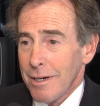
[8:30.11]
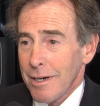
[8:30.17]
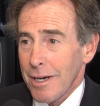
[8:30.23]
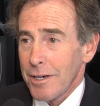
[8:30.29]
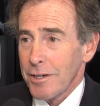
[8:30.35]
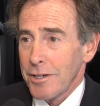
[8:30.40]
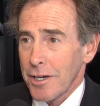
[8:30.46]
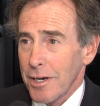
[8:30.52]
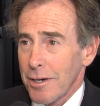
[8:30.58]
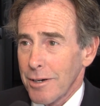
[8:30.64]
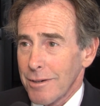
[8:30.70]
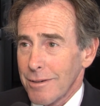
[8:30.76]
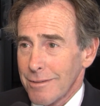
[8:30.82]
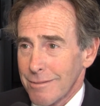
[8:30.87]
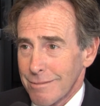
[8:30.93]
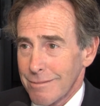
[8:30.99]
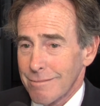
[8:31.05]
and
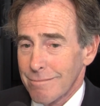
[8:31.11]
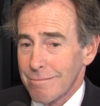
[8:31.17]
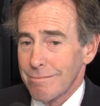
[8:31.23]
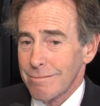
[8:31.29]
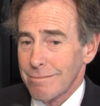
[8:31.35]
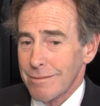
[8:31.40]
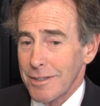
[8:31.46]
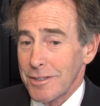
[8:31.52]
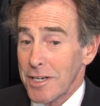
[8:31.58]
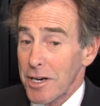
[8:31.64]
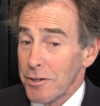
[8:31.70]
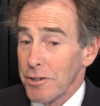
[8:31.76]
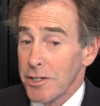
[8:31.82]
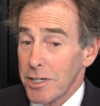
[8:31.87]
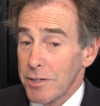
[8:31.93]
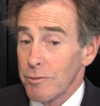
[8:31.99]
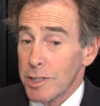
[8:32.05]
tell
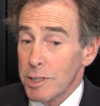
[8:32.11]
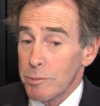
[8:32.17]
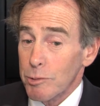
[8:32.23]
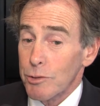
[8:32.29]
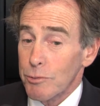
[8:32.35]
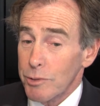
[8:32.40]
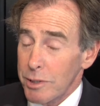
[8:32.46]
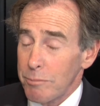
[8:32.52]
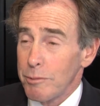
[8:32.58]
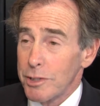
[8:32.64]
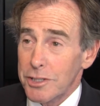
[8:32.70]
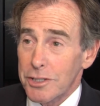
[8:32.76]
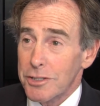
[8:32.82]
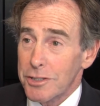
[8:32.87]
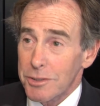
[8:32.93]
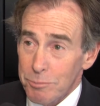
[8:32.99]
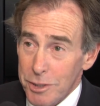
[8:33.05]
the difference between
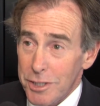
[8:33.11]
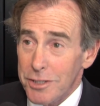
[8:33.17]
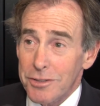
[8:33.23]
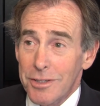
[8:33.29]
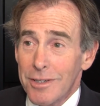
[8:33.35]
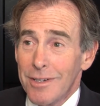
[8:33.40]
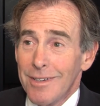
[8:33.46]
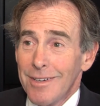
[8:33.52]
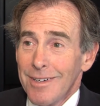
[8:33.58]
Mrs. Smith's